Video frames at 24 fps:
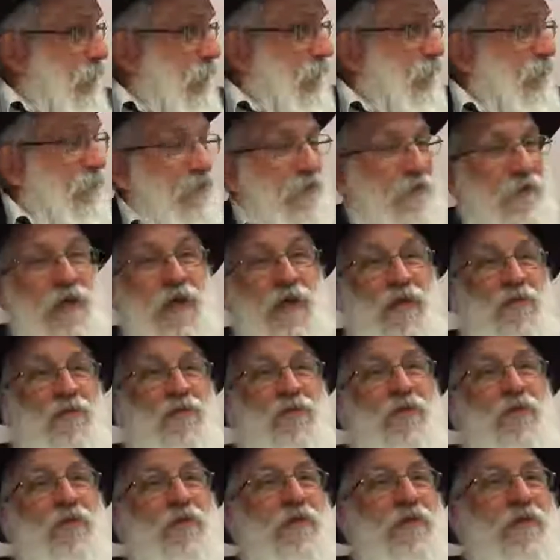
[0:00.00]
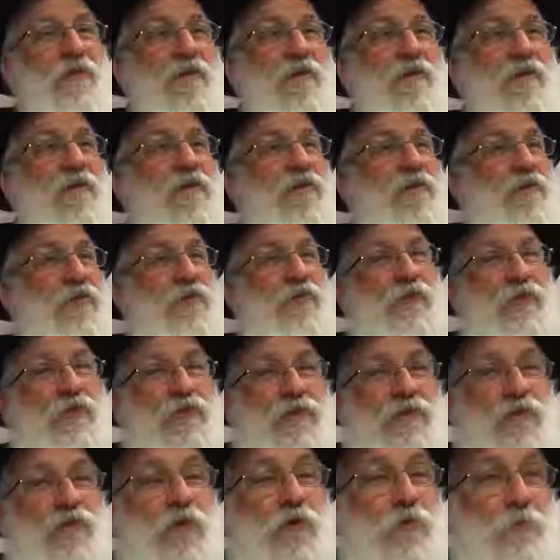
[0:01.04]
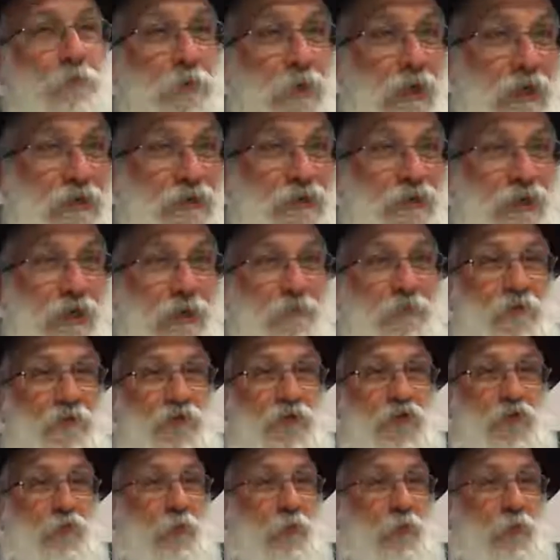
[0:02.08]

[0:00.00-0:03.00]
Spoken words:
believe it or not, does it, you know, on Shabbos you're